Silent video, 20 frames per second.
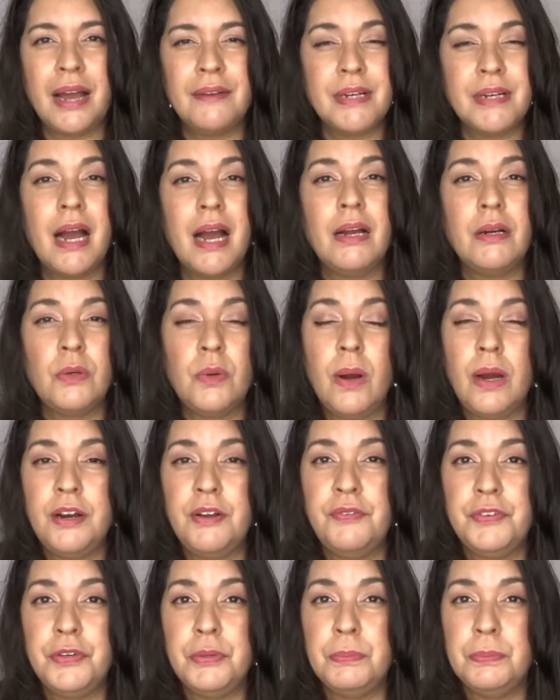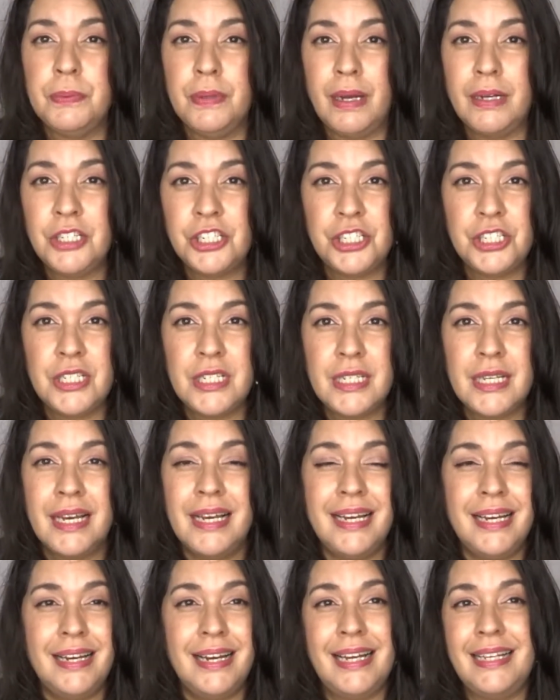I've got quite a few blushes,
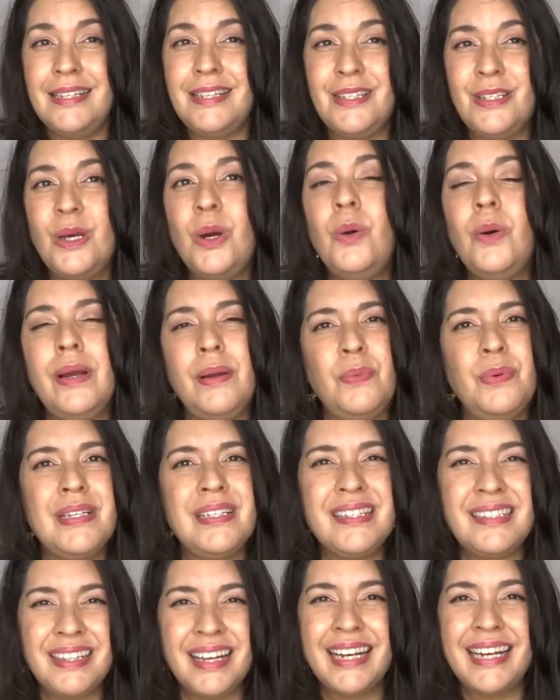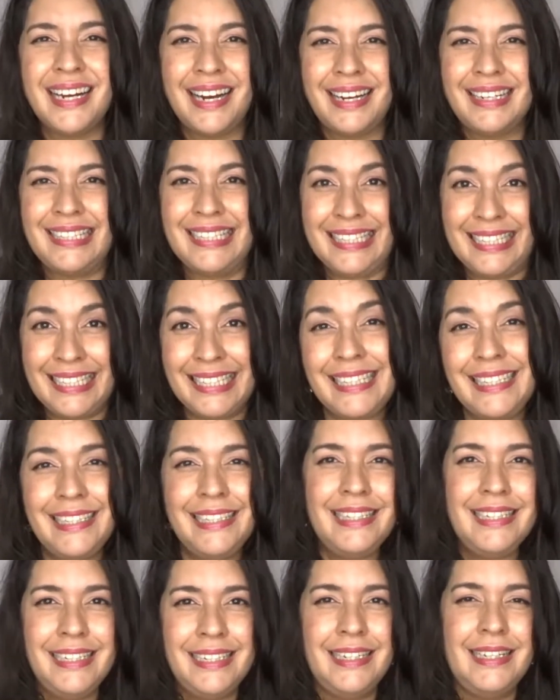and so it wasn't like I
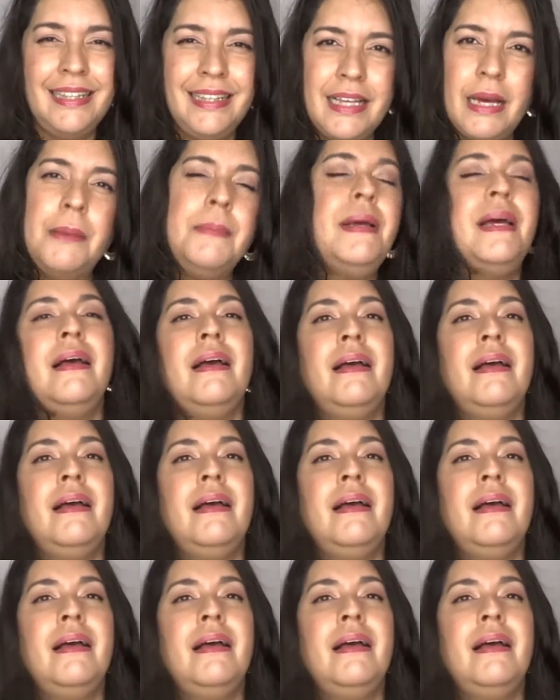needed them.